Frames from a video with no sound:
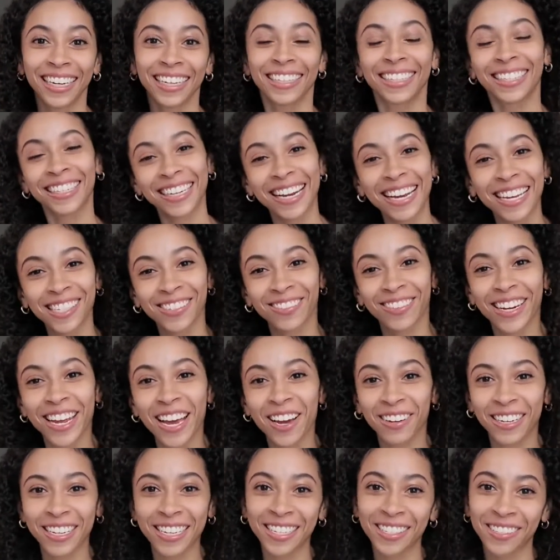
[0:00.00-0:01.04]
Today's
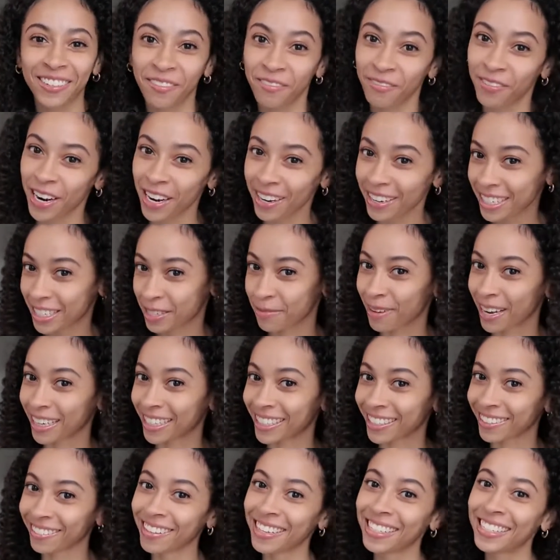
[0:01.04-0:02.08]
video is very
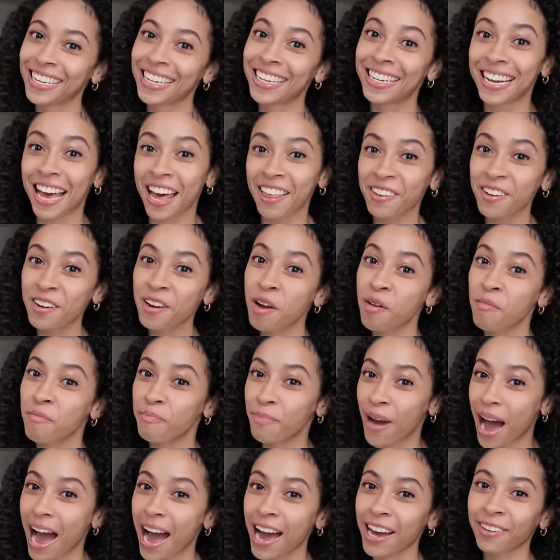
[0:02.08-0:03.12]
special. It's another
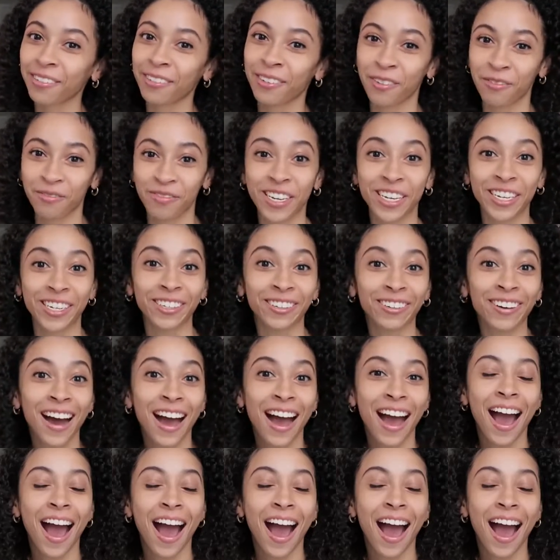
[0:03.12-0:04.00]
bag review.